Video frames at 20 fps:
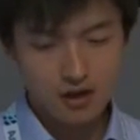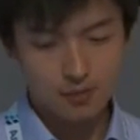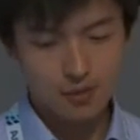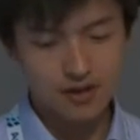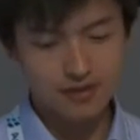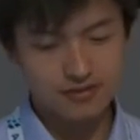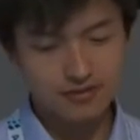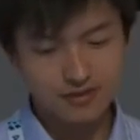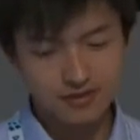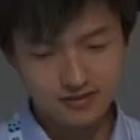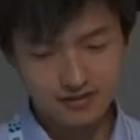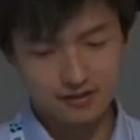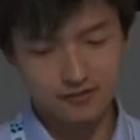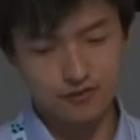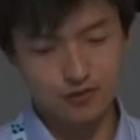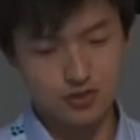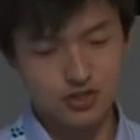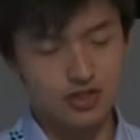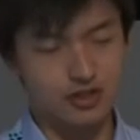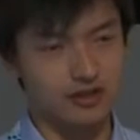But this
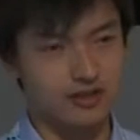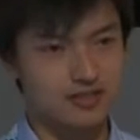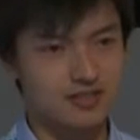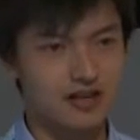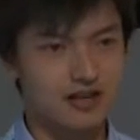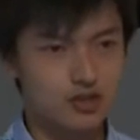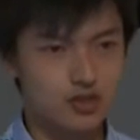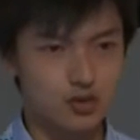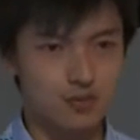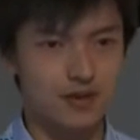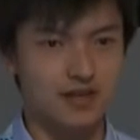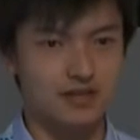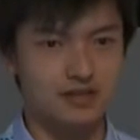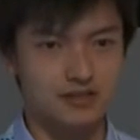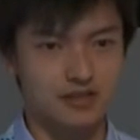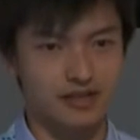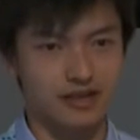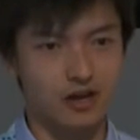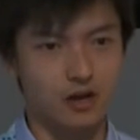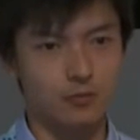unfortunately is not
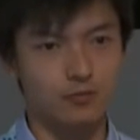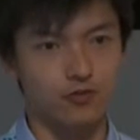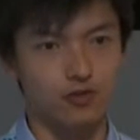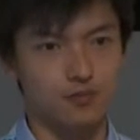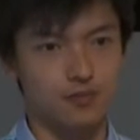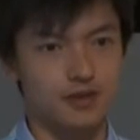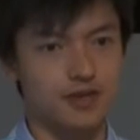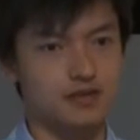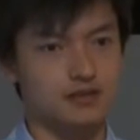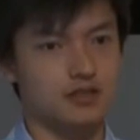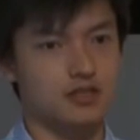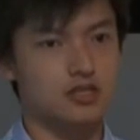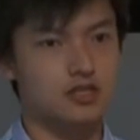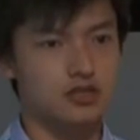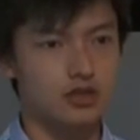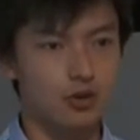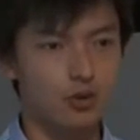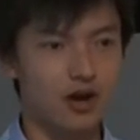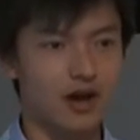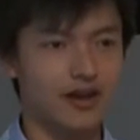tremendously helpful because it's
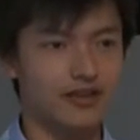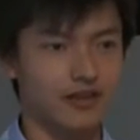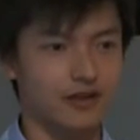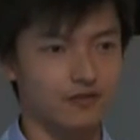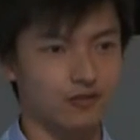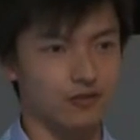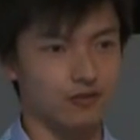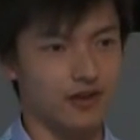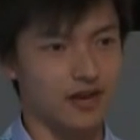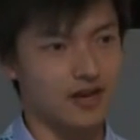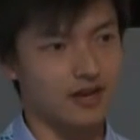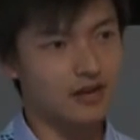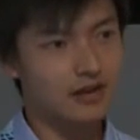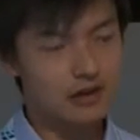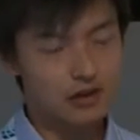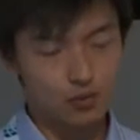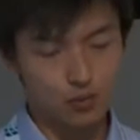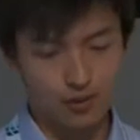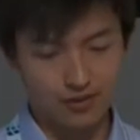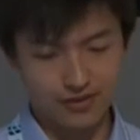so high level that
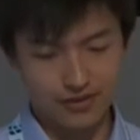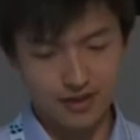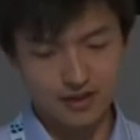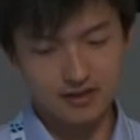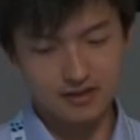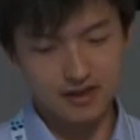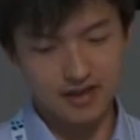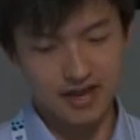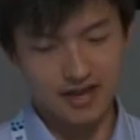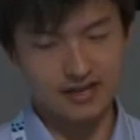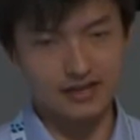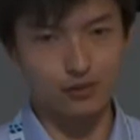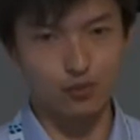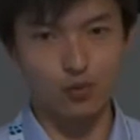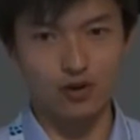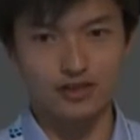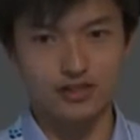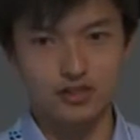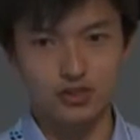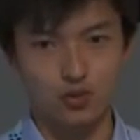within any
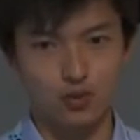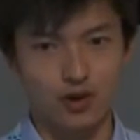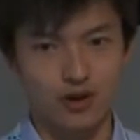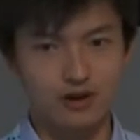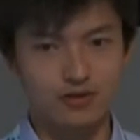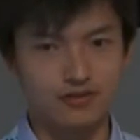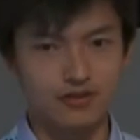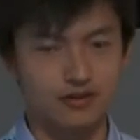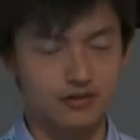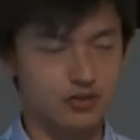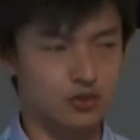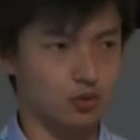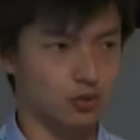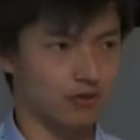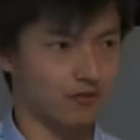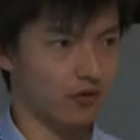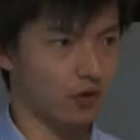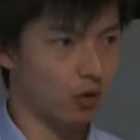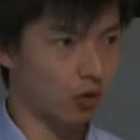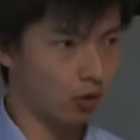one square there's
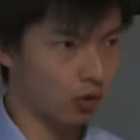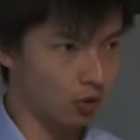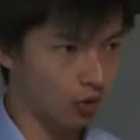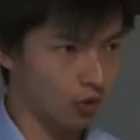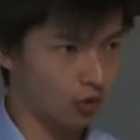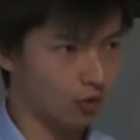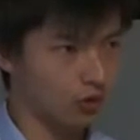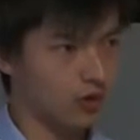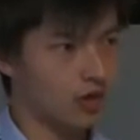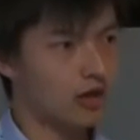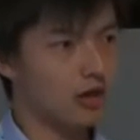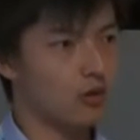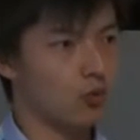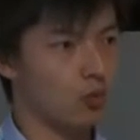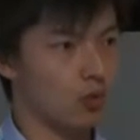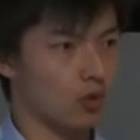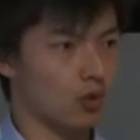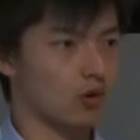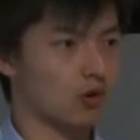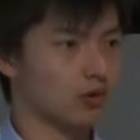sort of a whole
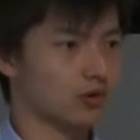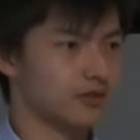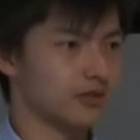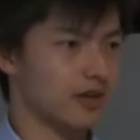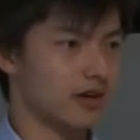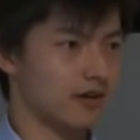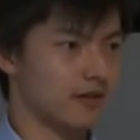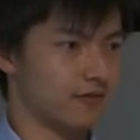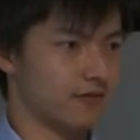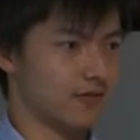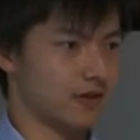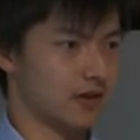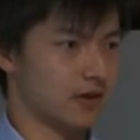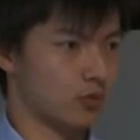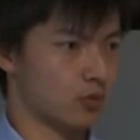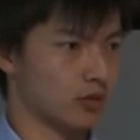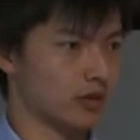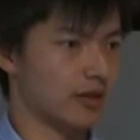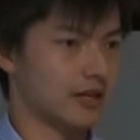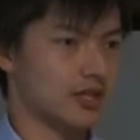world
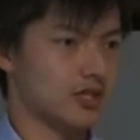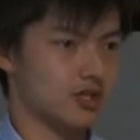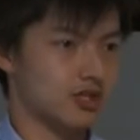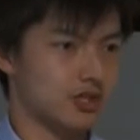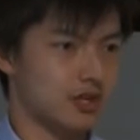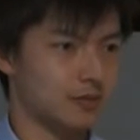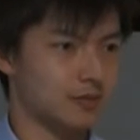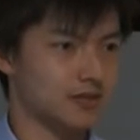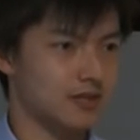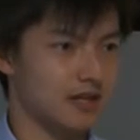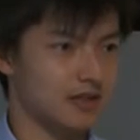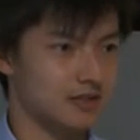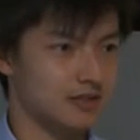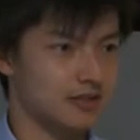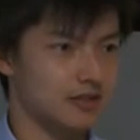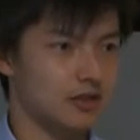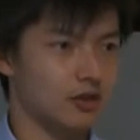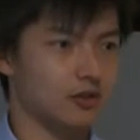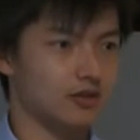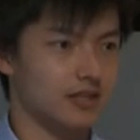of relationships that
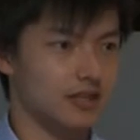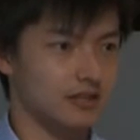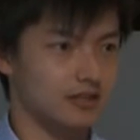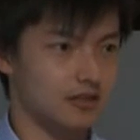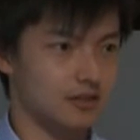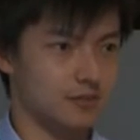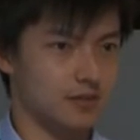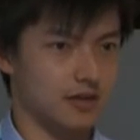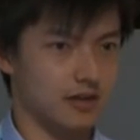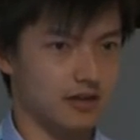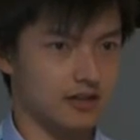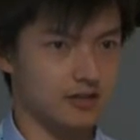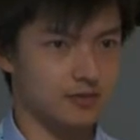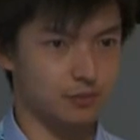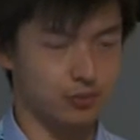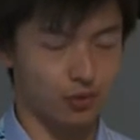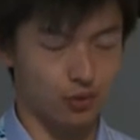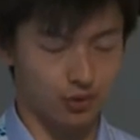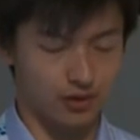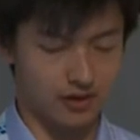still needs to be
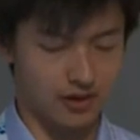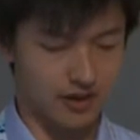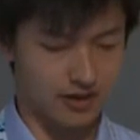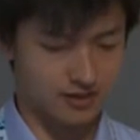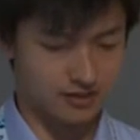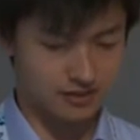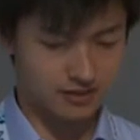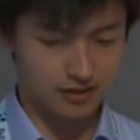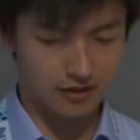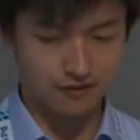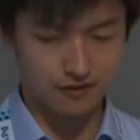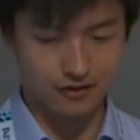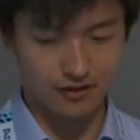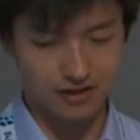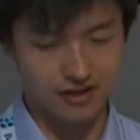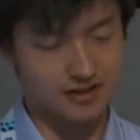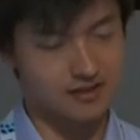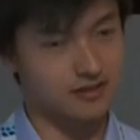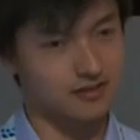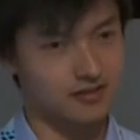explored and
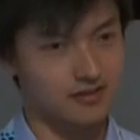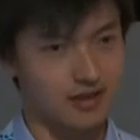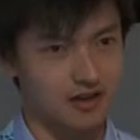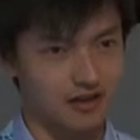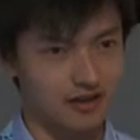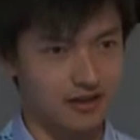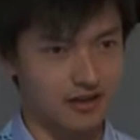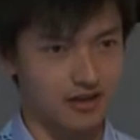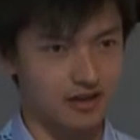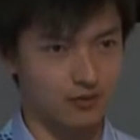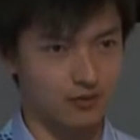discovered, and does not